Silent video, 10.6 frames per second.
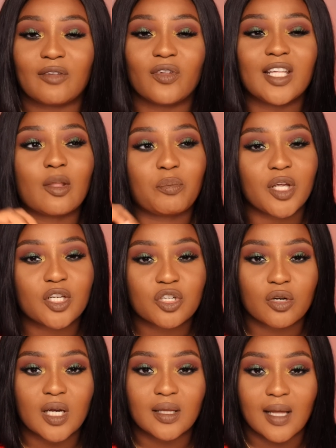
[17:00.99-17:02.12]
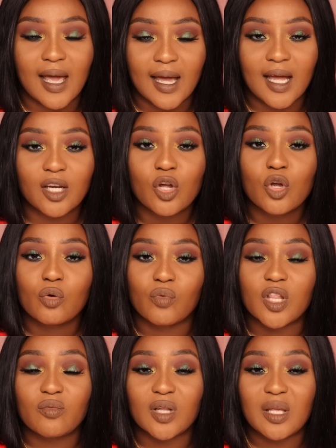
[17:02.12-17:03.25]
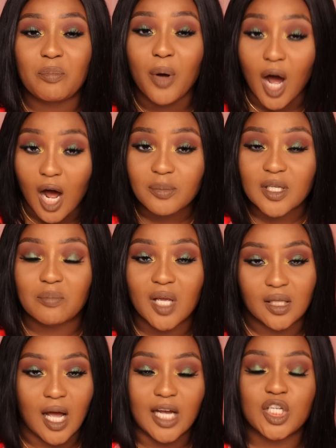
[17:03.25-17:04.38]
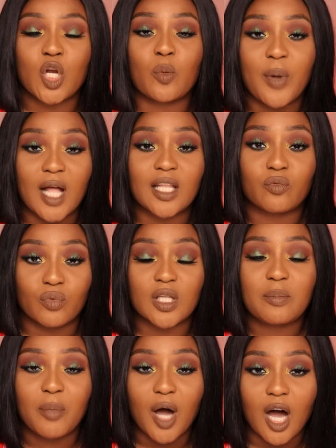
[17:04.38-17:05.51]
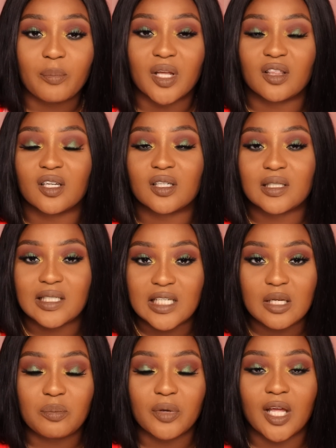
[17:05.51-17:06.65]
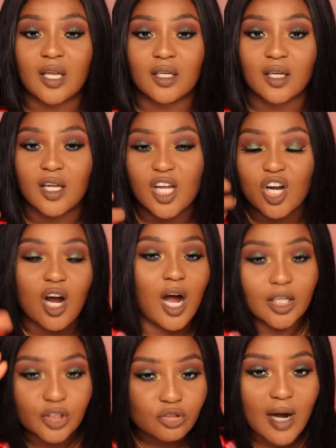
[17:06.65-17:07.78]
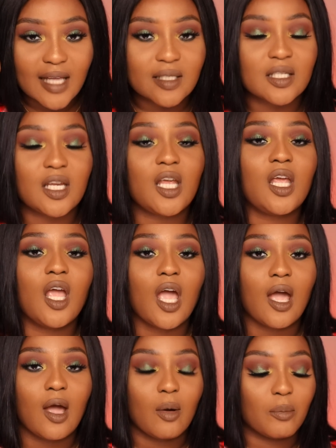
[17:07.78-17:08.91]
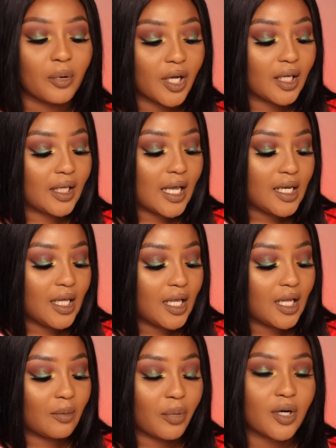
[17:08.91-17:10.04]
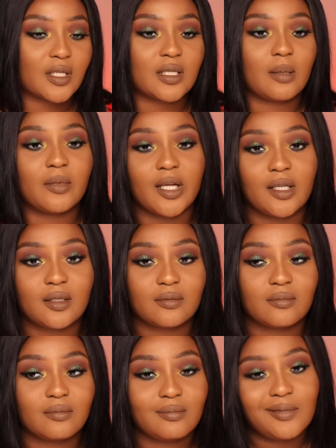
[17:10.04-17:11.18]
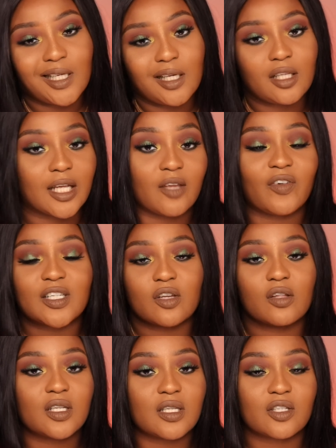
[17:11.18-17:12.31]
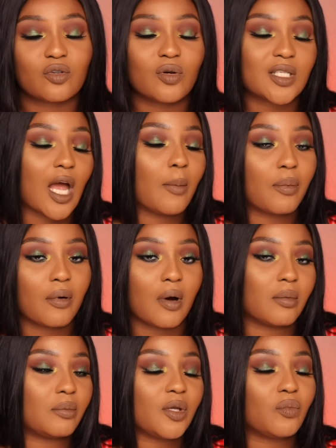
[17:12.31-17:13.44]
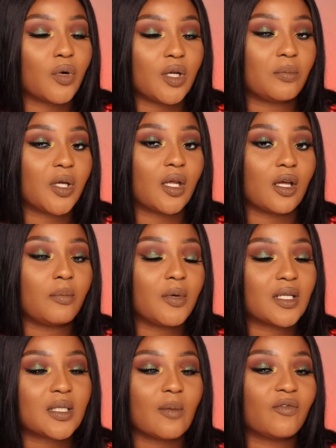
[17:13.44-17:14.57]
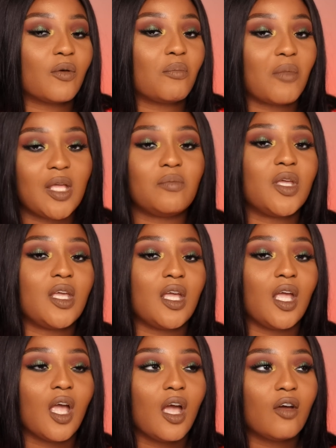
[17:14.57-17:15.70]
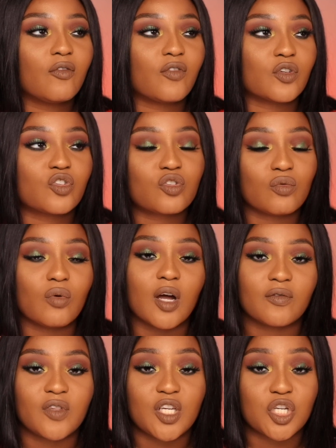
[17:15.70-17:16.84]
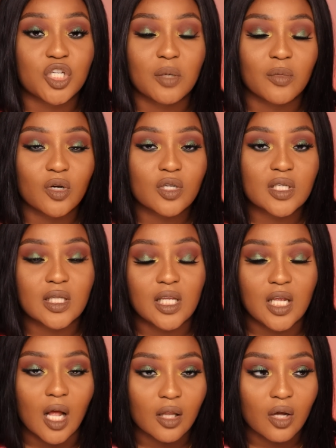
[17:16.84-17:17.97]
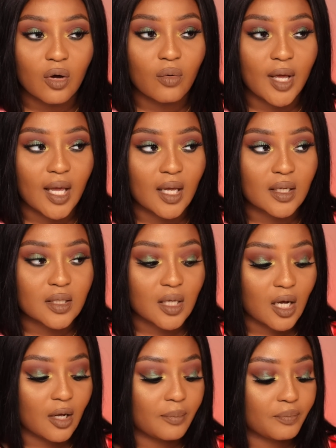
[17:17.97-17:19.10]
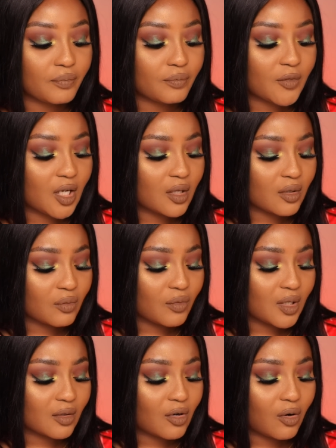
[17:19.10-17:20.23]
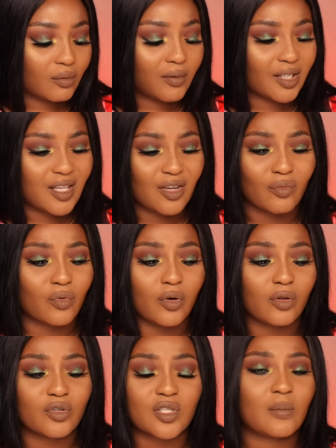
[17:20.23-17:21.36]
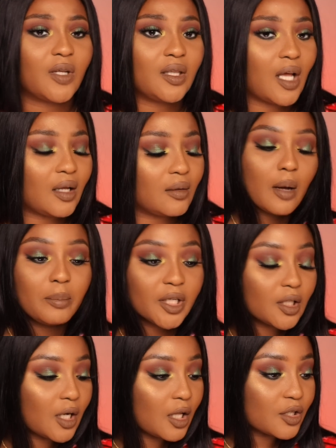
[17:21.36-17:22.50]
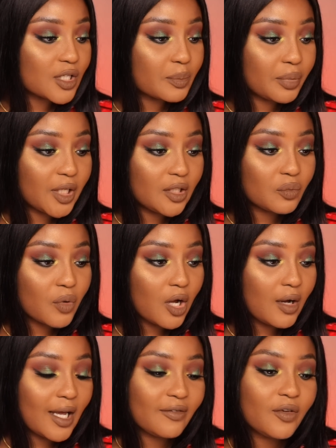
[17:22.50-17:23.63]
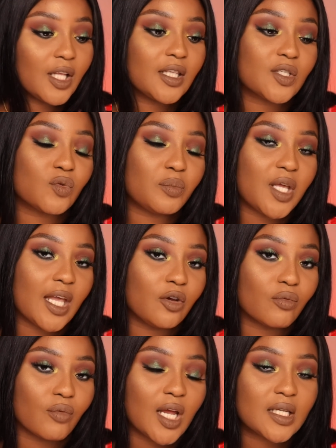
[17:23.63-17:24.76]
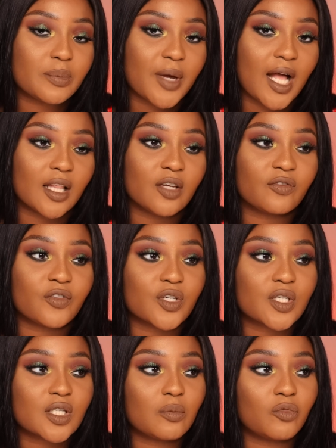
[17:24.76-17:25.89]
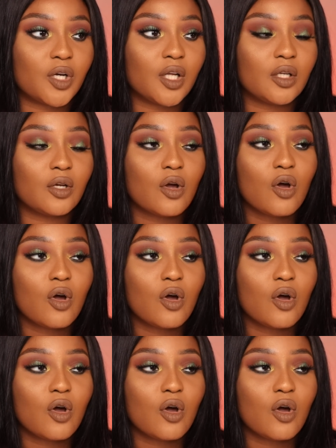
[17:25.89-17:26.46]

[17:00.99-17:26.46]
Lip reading: feel like the picture in the ad really popped. It made the eyeshadow palette really pop and look deep and contrasty, but getting it in person, I'm like, yeah, like if I saw this in stores, I probably wouldn't pick it up, except for maybe for two of the shimmers, the yellow and the other one called, I think, Royal or something like that. But the colors blend well. I feel like this would be a great palette for someone